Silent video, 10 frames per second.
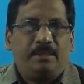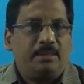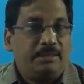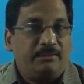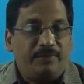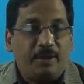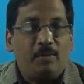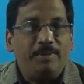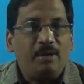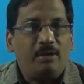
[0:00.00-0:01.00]
The
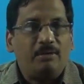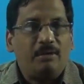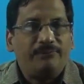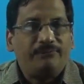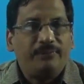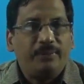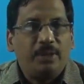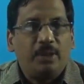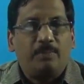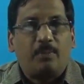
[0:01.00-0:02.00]
phenomenon of
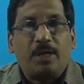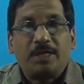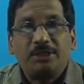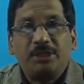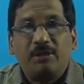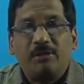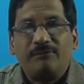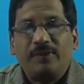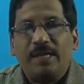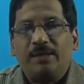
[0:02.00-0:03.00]
production
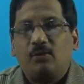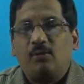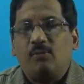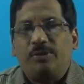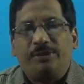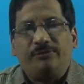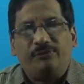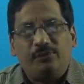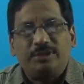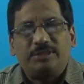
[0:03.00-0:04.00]
of electromotive
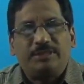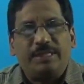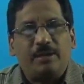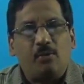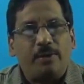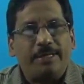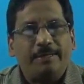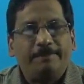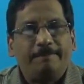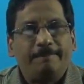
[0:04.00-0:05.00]
force in a coil
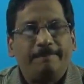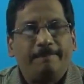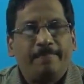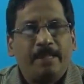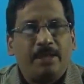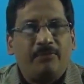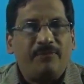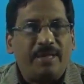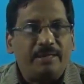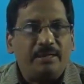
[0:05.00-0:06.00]

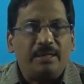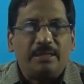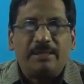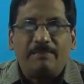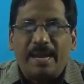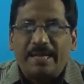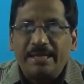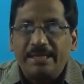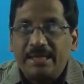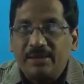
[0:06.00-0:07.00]
when the
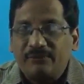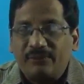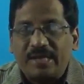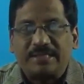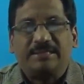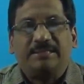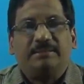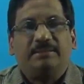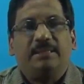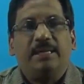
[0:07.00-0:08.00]
magnetic flux
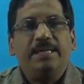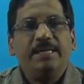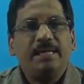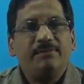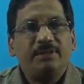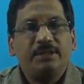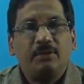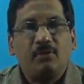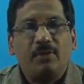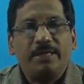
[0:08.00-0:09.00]
linked with the
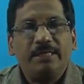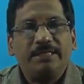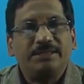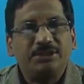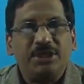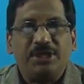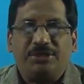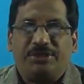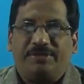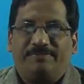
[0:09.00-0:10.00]
coil is
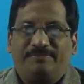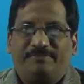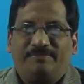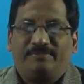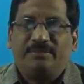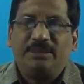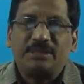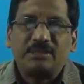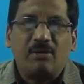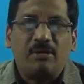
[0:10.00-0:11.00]
changed
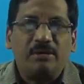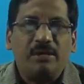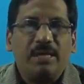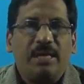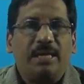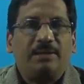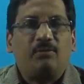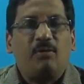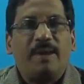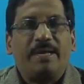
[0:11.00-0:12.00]
is called
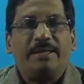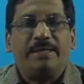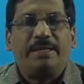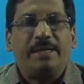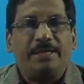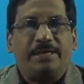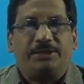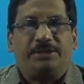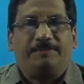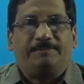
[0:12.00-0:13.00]
electromagnetic induction.